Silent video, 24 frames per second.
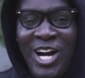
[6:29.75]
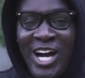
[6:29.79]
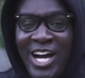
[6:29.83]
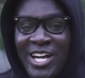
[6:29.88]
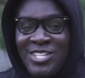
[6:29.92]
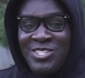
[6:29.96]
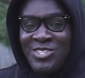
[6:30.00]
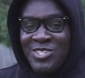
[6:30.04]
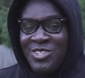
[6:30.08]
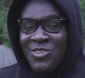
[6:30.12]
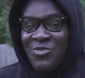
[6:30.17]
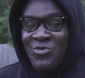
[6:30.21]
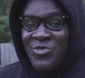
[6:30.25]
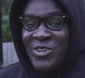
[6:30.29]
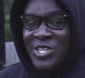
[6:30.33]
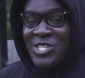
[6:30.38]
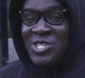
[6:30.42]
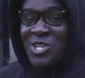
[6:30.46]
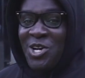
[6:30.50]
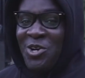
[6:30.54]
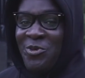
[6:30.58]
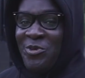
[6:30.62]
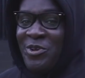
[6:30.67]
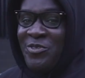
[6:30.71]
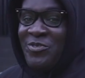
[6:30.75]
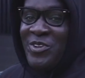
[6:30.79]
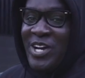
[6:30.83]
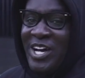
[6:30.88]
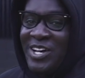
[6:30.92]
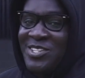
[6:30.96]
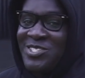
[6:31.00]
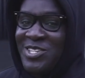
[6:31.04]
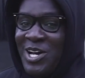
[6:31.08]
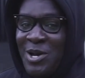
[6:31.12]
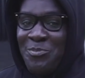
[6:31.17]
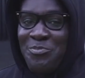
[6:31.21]
guy I did the video with, you, I
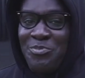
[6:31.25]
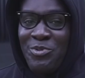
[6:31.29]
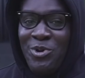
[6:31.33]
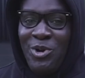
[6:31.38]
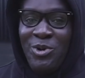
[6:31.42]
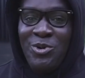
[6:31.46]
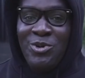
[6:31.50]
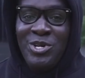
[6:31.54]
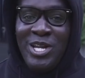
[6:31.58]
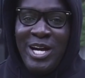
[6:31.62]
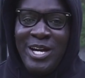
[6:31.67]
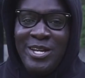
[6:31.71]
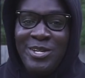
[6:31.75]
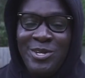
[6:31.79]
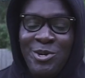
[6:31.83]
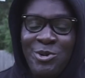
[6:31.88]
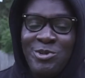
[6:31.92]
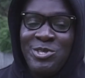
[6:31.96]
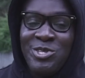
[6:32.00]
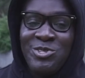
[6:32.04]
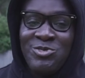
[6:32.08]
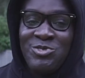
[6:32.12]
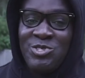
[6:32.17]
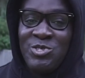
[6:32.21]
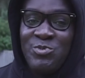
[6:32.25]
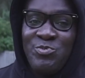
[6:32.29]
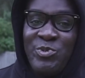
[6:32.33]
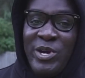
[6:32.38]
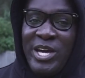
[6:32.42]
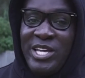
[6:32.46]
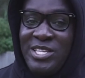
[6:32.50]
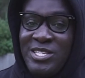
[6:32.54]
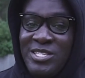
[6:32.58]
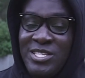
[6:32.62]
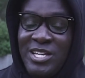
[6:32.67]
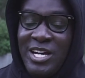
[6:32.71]
was like, bro, like, no
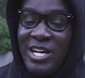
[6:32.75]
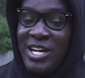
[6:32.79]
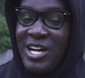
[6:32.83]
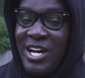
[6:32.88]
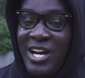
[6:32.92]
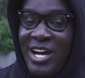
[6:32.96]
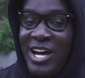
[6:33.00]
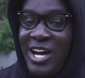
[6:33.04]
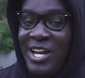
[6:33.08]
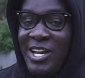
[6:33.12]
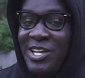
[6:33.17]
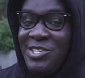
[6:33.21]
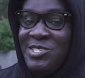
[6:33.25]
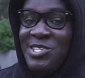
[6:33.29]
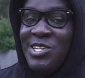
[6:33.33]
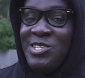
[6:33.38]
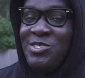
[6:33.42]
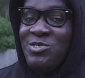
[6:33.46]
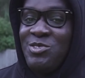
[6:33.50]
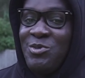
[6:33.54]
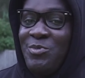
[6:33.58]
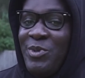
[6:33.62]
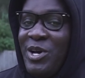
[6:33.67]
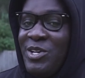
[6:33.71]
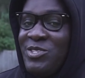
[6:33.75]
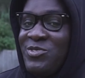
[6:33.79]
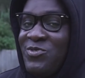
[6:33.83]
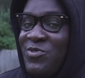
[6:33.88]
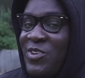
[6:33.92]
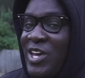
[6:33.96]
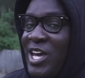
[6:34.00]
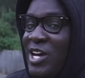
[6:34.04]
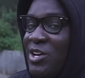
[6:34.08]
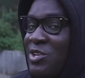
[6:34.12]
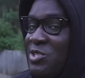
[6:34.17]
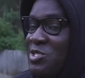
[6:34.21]
disrespect. Like, and I said to him, I was
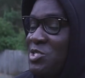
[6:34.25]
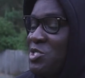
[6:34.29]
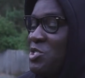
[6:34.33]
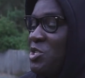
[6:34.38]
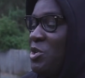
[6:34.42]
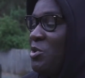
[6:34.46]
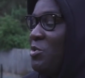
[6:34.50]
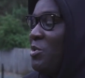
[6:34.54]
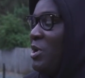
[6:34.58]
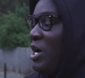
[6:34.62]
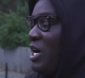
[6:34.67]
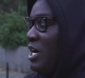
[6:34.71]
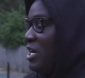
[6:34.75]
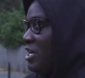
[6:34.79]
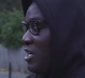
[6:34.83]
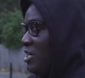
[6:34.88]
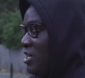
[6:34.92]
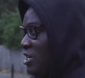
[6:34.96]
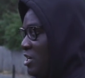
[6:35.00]
fair, because you know what?